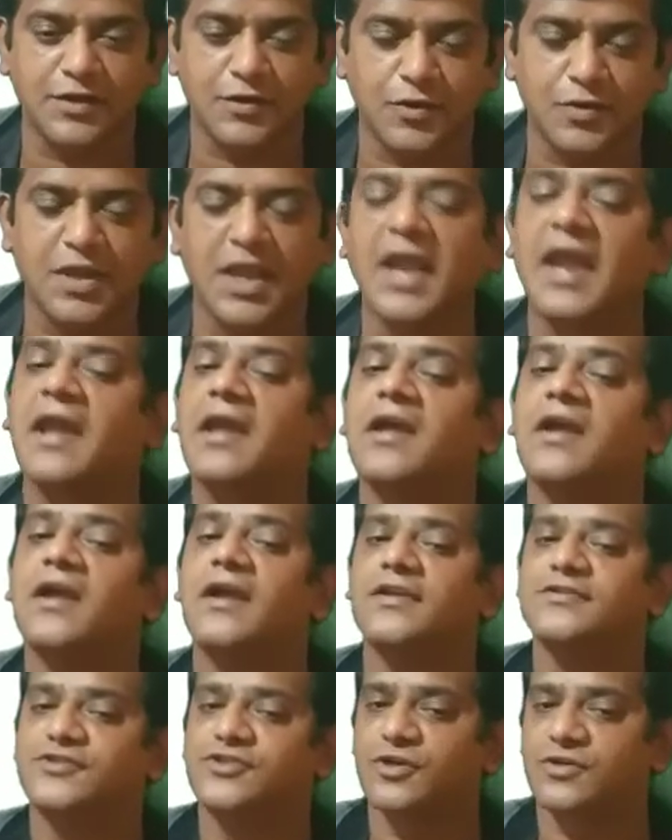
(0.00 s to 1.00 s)
Okay,
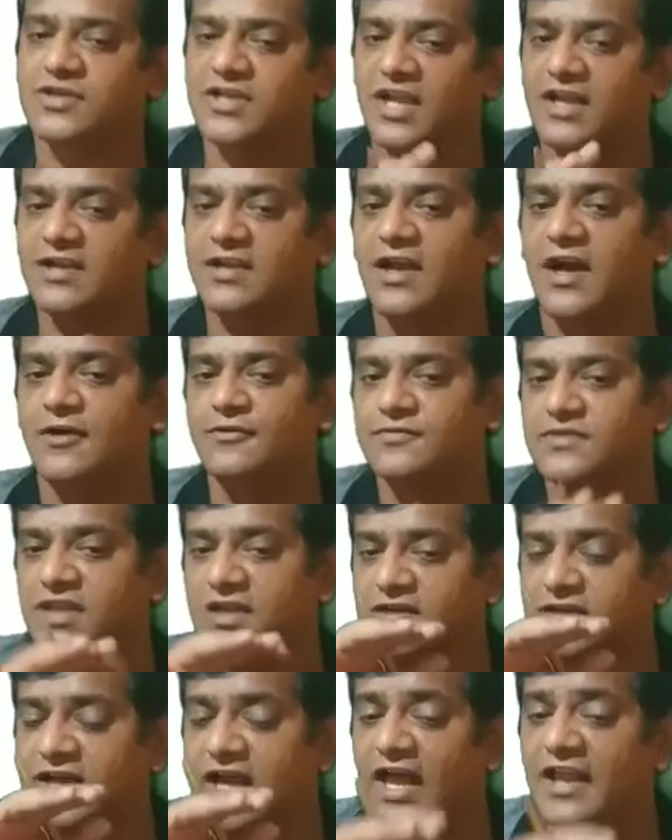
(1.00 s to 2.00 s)
so take down
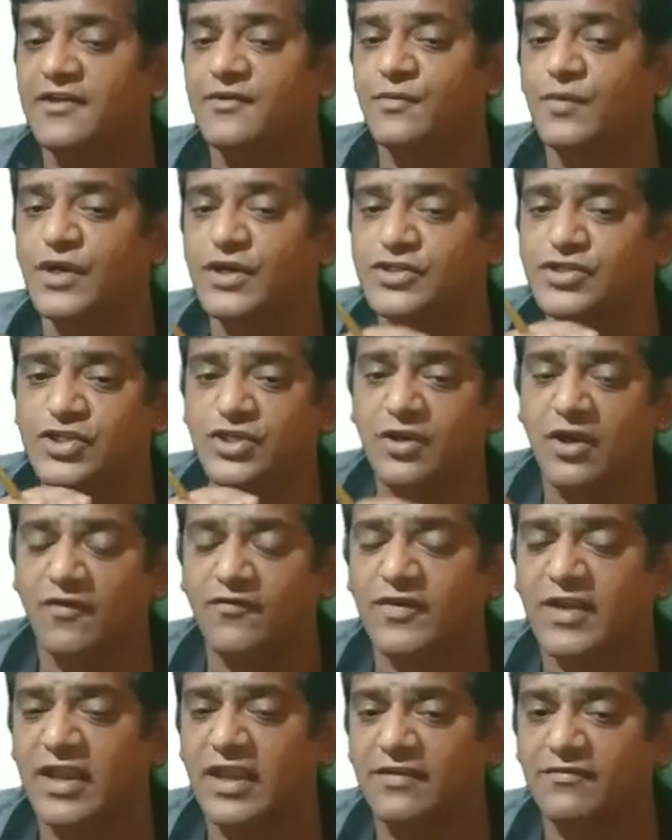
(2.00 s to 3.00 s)
that conversion
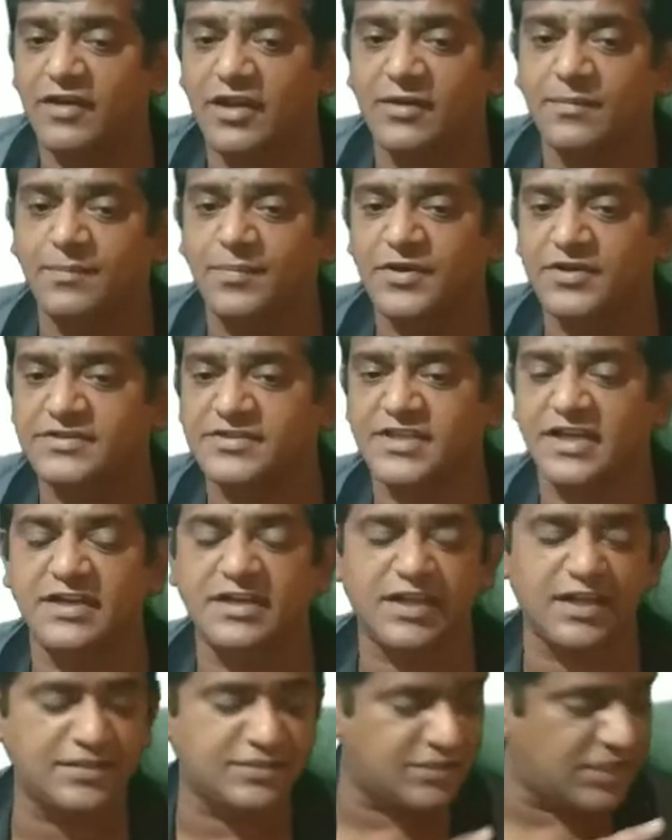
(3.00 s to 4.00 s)
of given
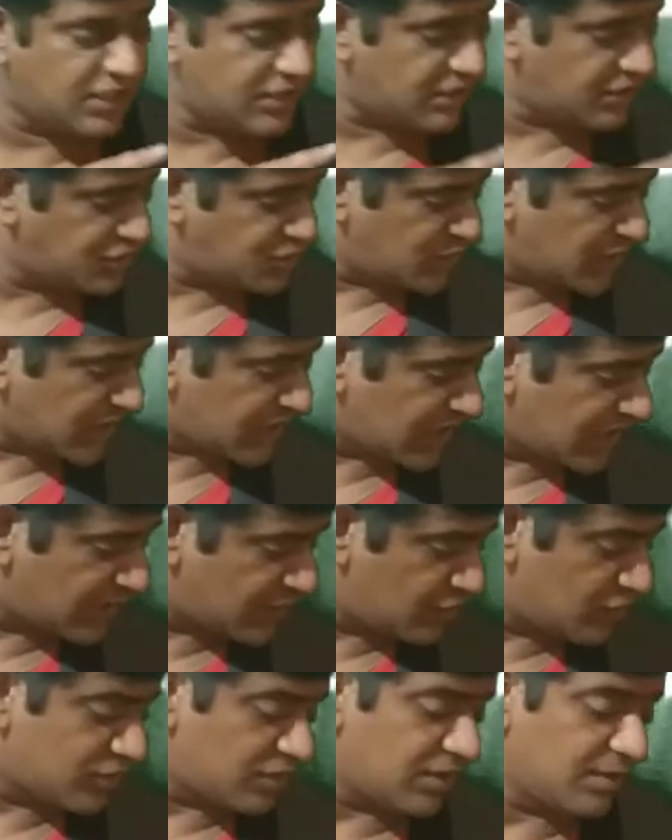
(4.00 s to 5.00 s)
percentage, that is working
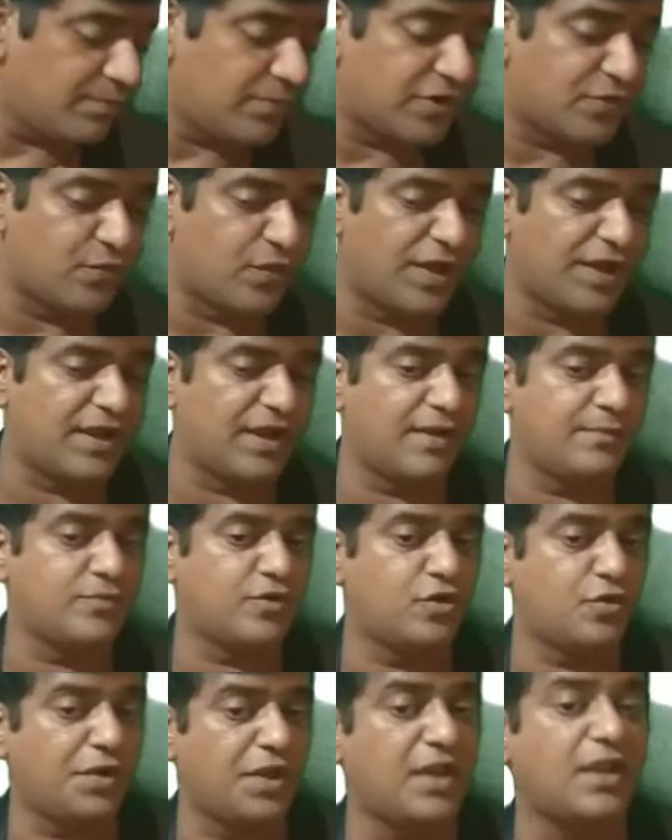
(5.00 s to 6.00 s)
note number 1 I am
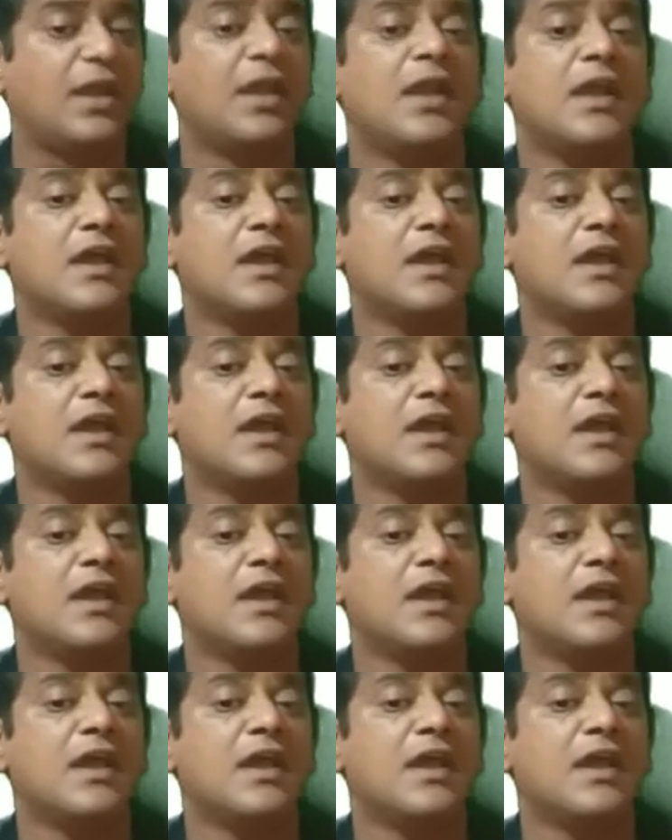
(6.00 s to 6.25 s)
doing.